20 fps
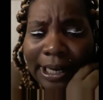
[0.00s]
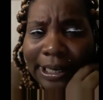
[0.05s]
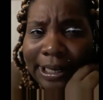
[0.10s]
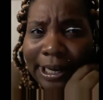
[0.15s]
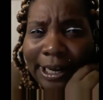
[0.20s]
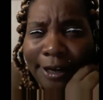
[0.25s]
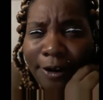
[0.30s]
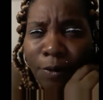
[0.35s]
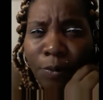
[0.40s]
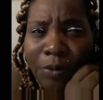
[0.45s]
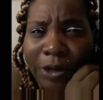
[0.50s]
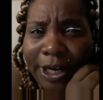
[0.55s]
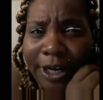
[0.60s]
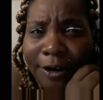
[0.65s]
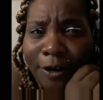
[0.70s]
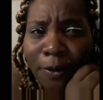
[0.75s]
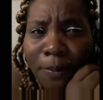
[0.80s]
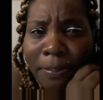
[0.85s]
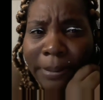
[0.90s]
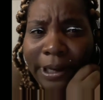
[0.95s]
I don't need
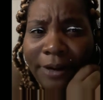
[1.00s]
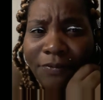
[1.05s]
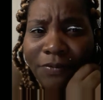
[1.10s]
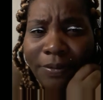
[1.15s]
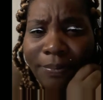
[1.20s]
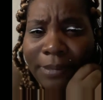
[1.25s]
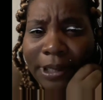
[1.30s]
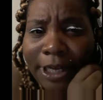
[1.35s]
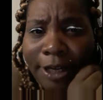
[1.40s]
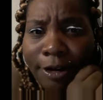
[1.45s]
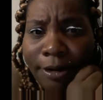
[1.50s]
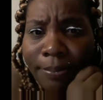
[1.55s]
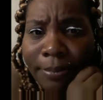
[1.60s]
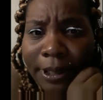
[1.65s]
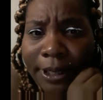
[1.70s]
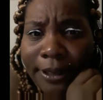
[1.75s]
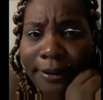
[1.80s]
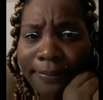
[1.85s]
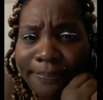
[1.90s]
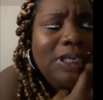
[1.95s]
no bait from the
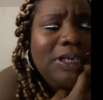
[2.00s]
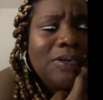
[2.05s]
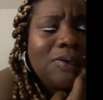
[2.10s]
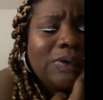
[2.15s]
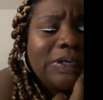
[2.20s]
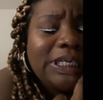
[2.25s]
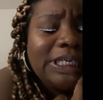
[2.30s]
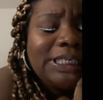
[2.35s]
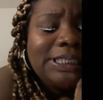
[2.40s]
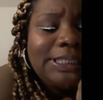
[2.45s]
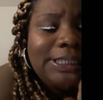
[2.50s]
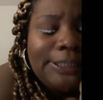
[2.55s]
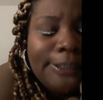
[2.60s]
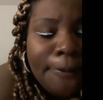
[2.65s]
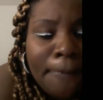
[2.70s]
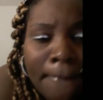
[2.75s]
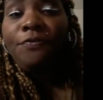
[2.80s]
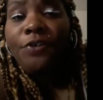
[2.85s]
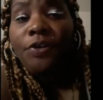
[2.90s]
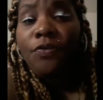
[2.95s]
enemy. Anyways,
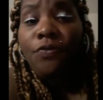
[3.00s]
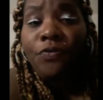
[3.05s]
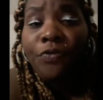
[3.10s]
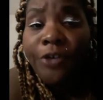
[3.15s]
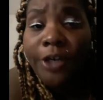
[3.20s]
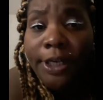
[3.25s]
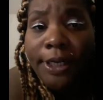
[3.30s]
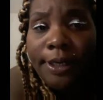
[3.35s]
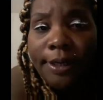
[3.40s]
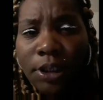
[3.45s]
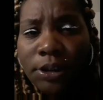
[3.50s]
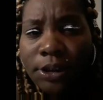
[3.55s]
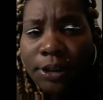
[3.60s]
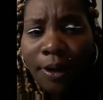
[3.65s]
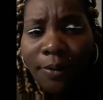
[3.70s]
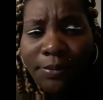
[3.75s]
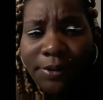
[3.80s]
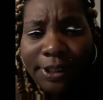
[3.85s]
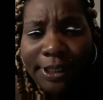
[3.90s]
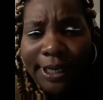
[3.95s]
feel free to
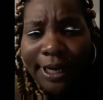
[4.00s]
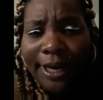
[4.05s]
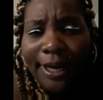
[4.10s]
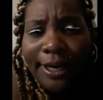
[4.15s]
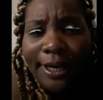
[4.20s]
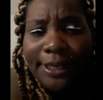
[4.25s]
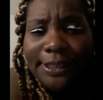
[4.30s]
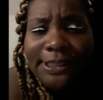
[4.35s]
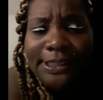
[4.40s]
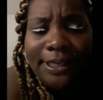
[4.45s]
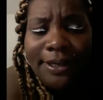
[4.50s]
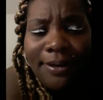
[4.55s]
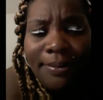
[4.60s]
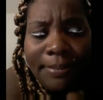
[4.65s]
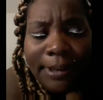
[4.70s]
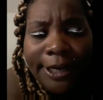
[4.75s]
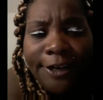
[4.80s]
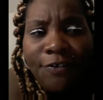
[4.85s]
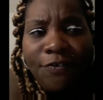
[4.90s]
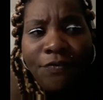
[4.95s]
talk to God. Tell him
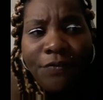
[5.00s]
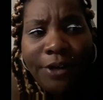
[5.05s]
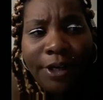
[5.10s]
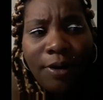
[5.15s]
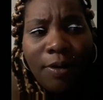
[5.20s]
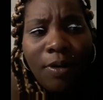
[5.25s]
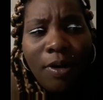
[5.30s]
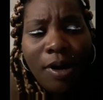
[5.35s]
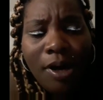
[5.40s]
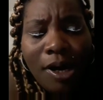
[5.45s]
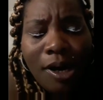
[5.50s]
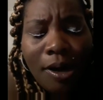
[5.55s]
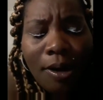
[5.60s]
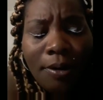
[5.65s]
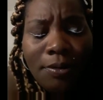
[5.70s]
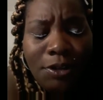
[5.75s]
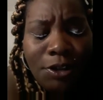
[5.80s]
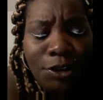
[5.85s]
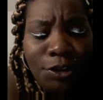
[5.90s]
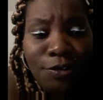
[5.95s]
how you feel.
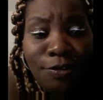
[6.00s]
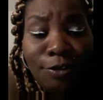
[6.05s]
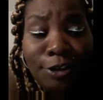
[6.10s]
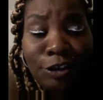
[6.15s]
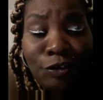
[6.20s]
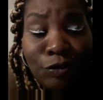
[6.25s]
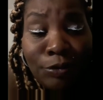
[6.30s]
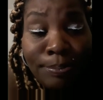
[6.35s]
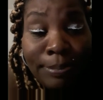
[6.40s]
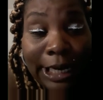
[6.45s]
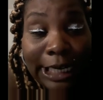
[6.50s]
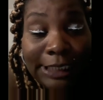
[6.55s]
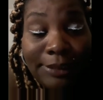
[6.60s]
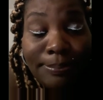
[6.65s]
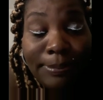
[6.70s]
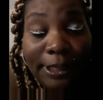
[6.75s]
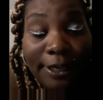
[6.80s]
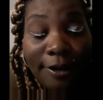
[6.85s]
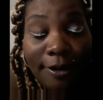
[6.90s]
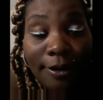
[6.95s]
Also, too, this reminds
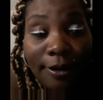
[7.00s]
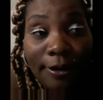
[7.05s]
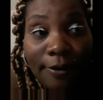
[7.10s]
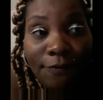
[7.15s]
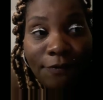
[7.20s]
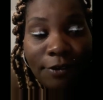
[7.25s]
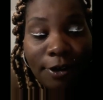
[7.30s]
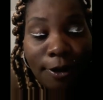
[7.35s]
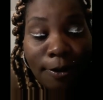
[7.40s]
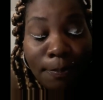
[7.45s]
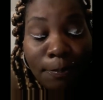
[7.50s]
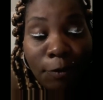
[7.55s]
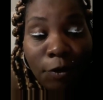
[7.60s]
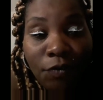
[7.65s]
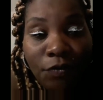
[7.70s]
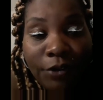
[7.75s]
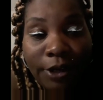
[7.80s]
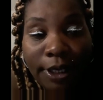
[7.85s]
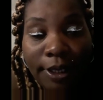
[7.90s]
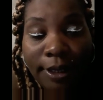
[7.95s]
me of a
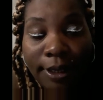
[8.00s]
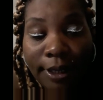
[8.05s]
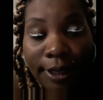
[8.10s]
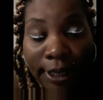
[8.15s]
movie